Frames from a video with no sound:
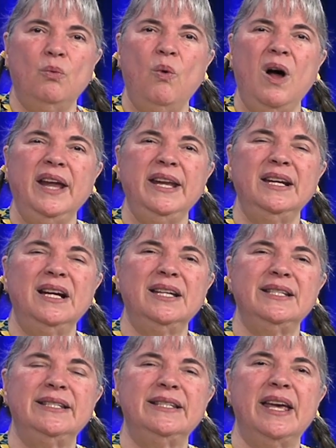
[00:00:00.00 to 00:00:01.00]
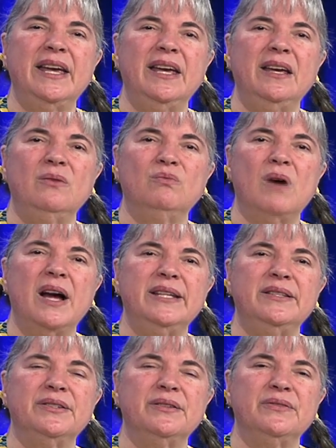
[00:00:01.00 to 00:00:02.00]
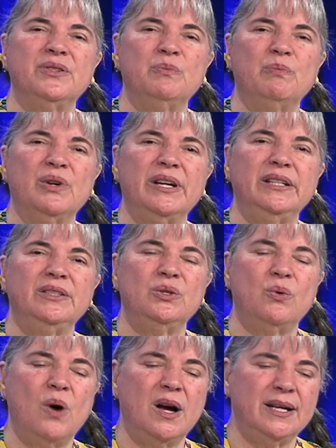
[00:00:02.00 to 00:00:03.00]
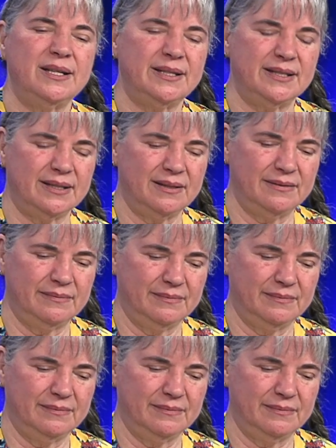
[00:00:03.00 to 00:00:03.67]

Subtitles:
Why did I say rites of spring twice?